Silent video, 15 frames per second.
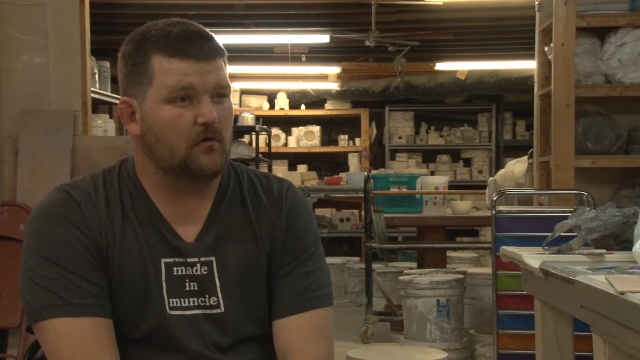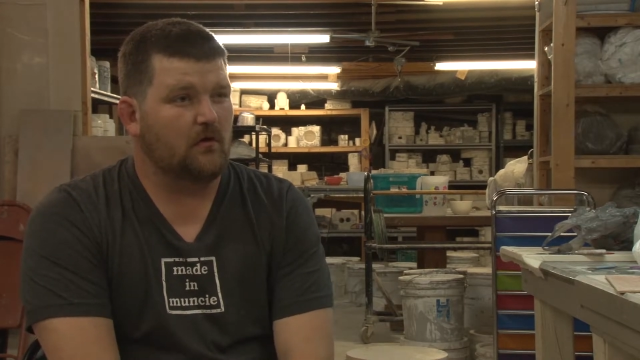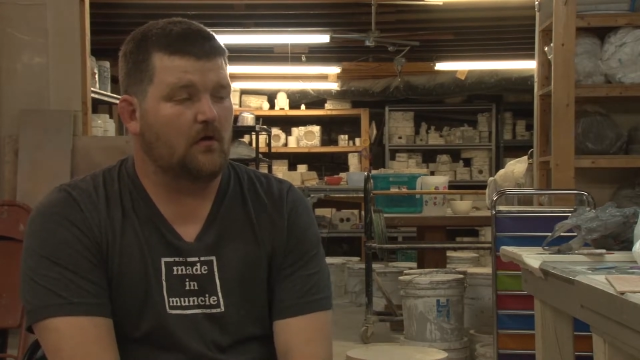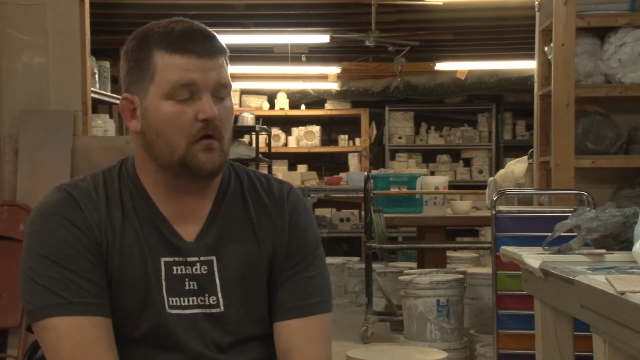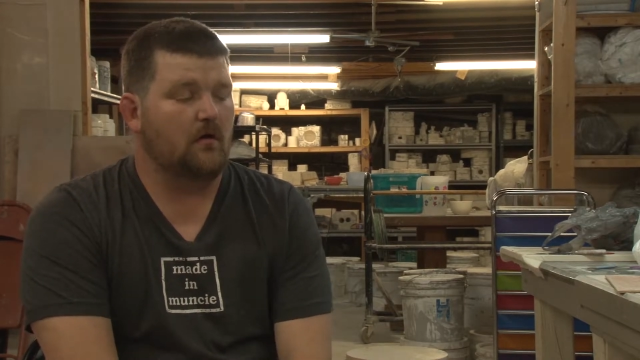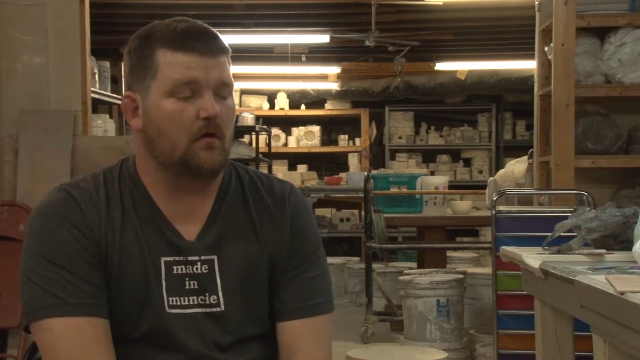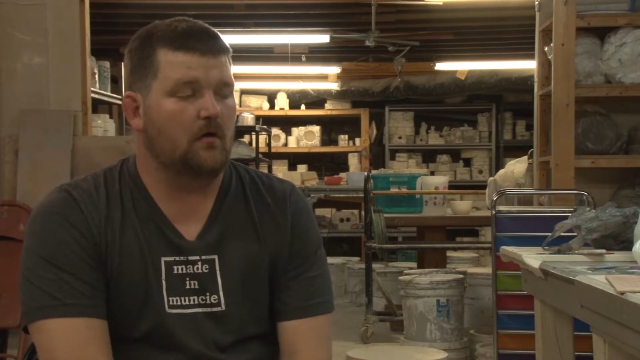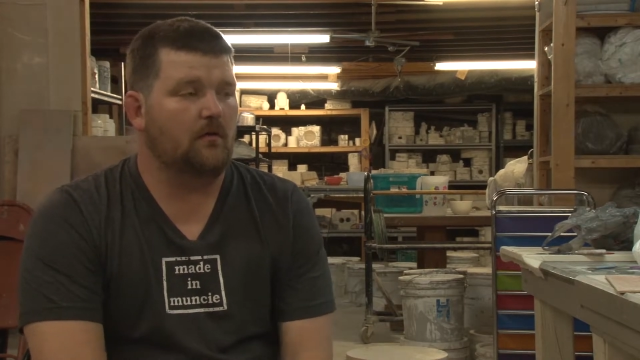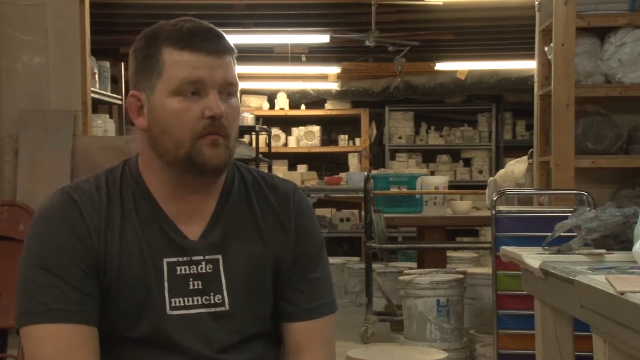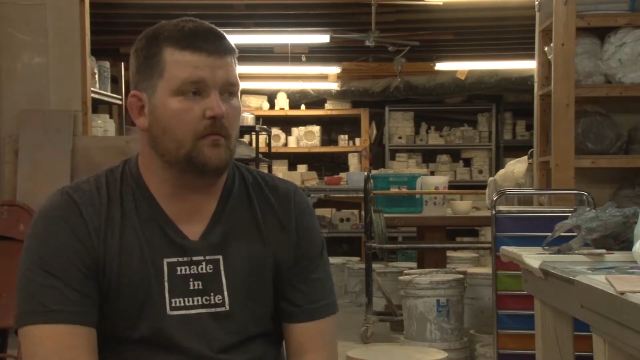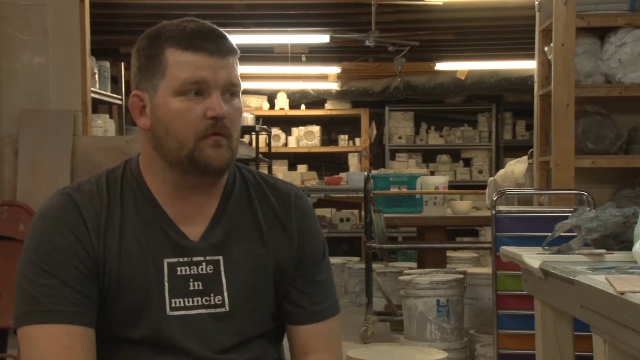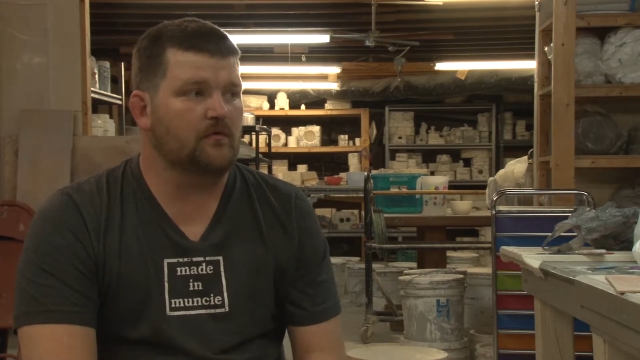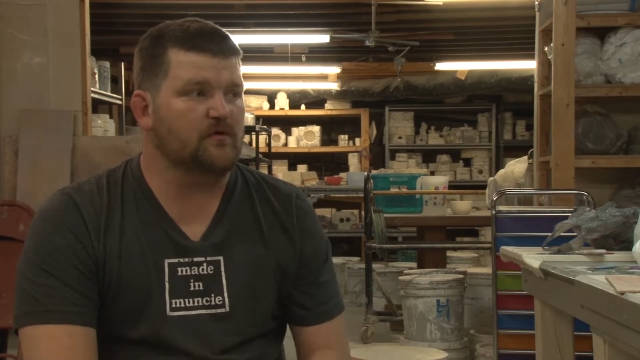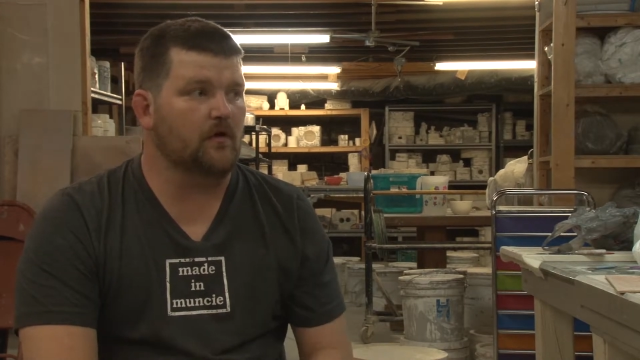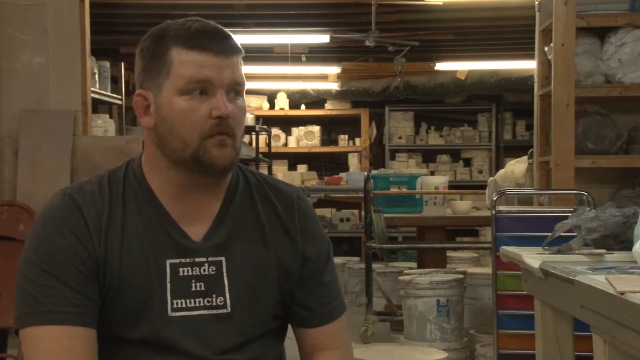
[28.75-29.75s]

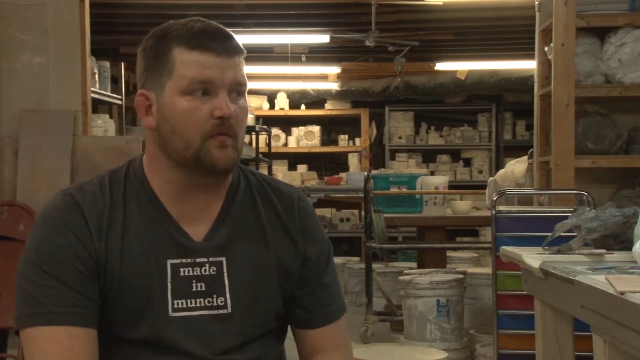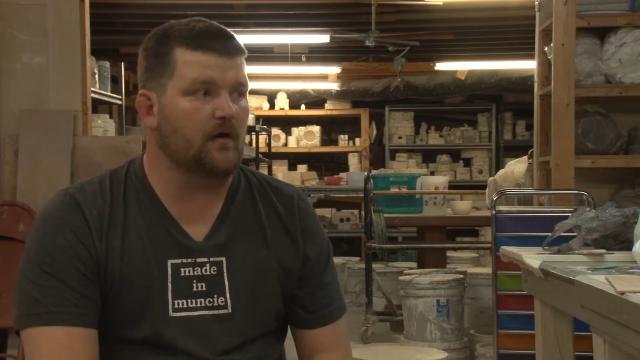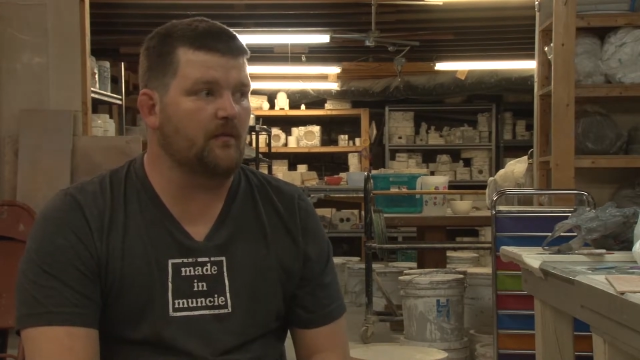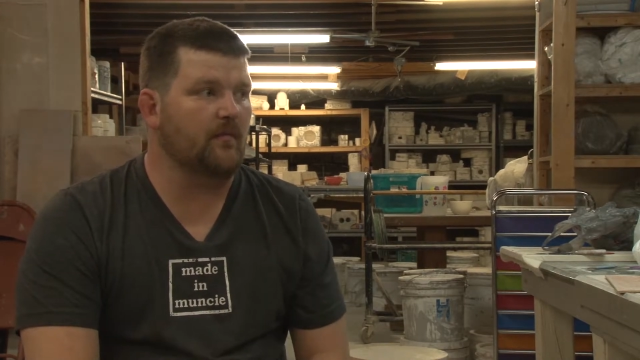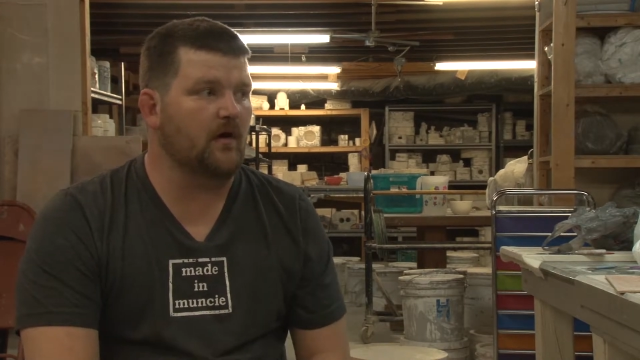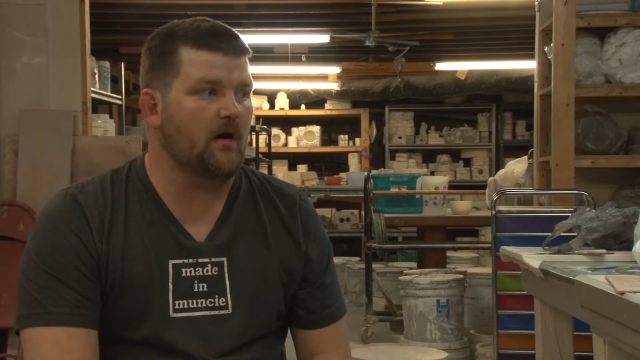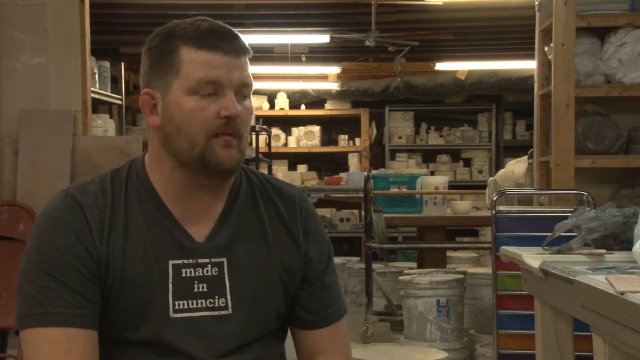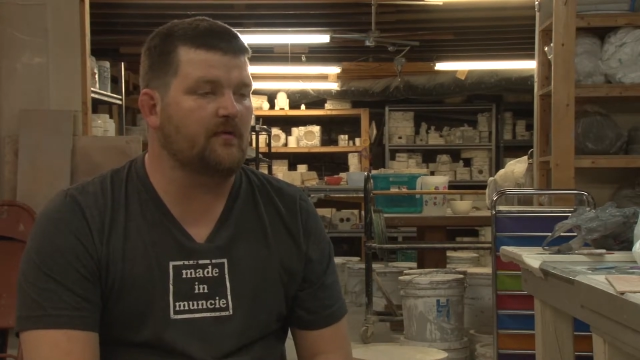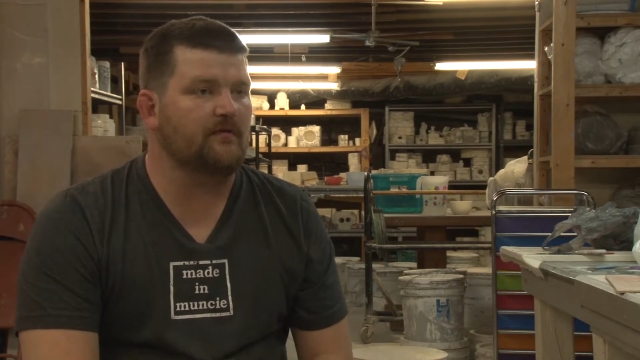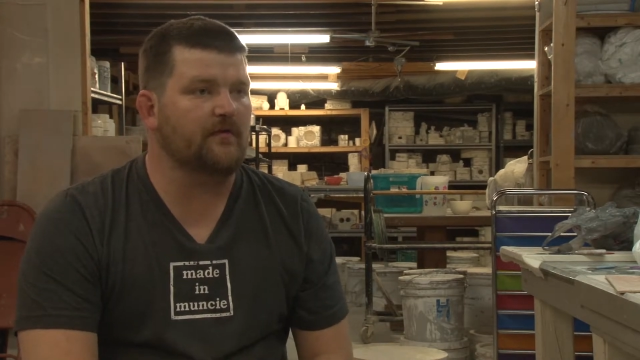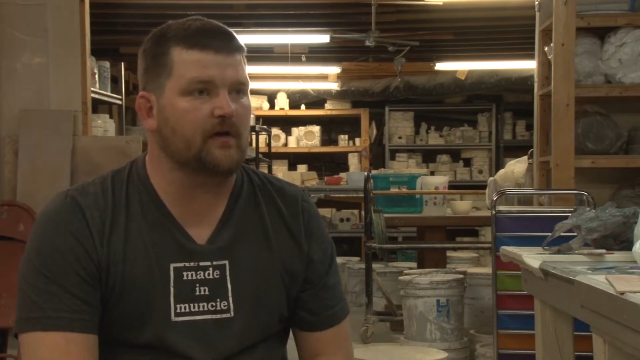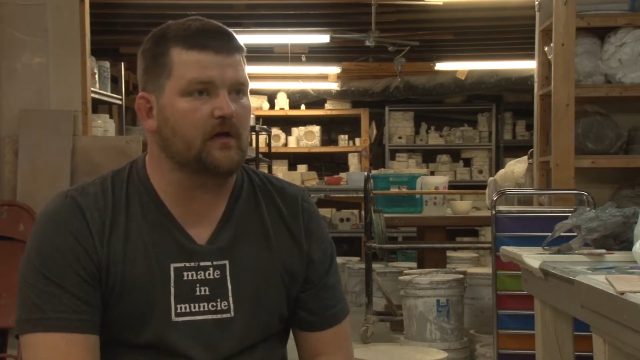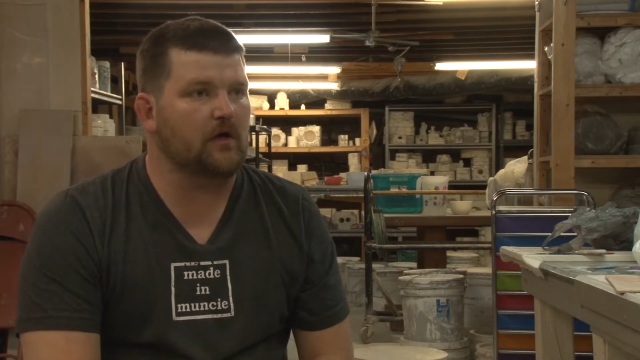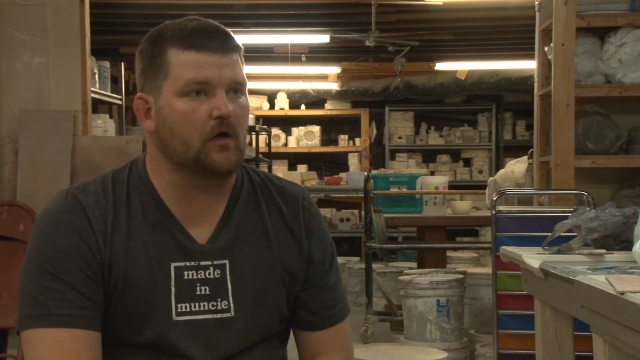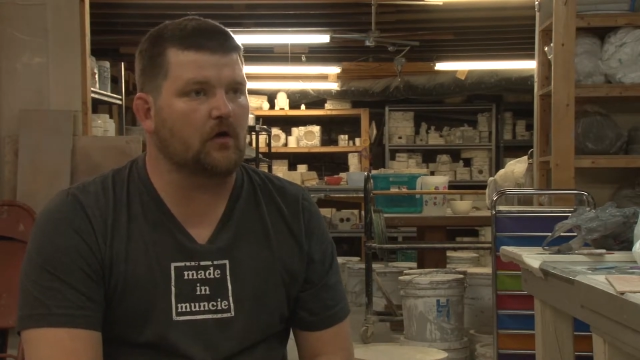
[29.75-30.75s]
It was owned by Bob and
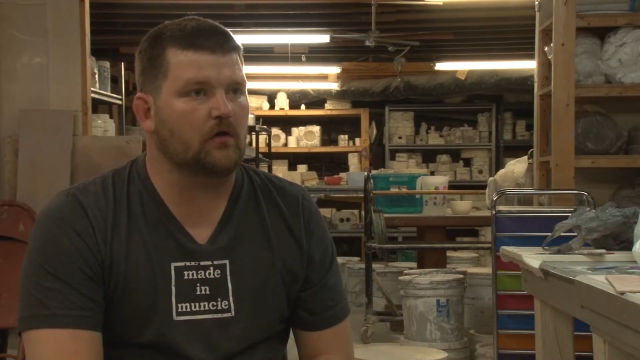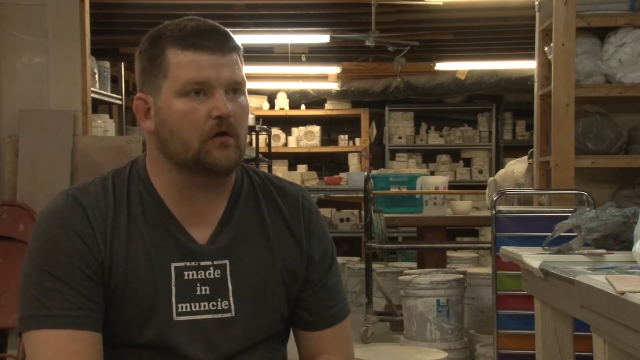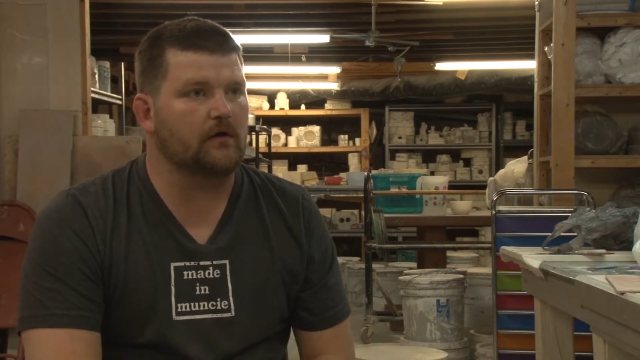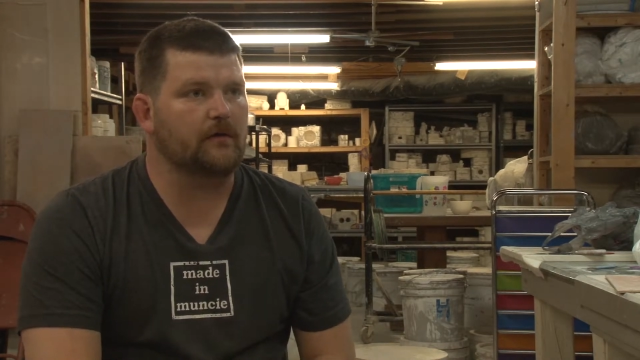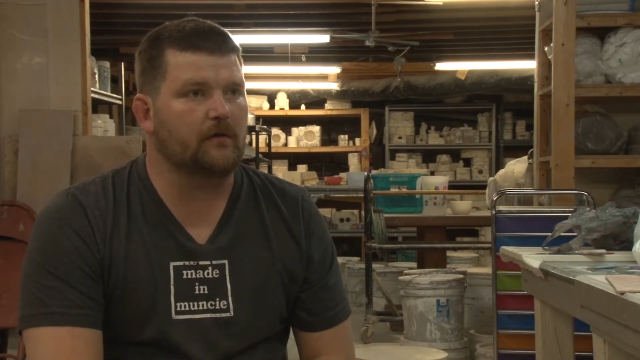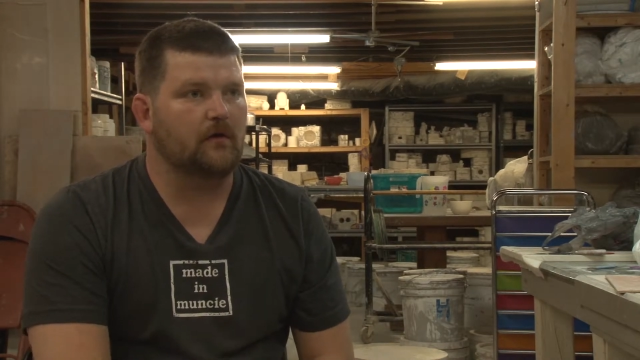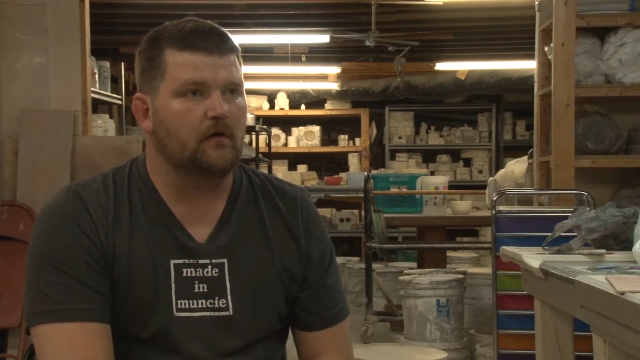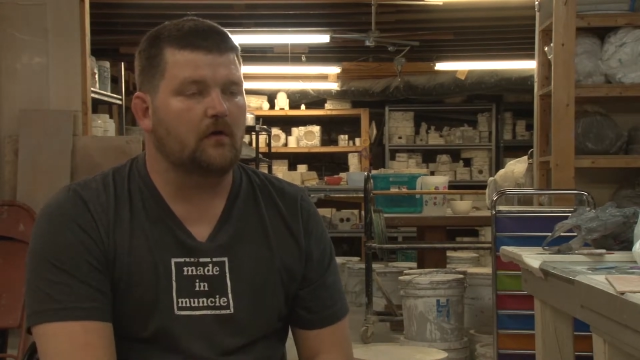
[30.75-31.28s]
Vicki Hartley.